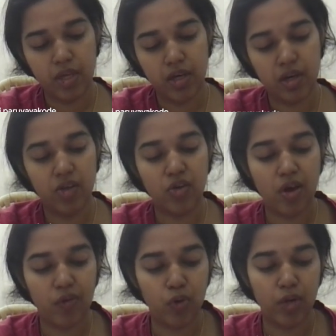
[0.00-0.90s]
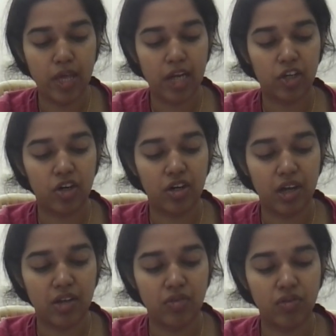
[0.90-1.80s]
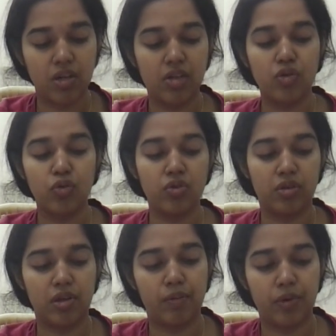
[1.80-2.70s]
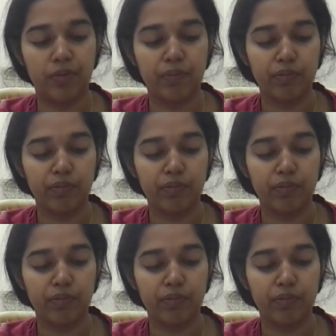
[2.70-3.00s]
Here you have only electron transfer in two steps,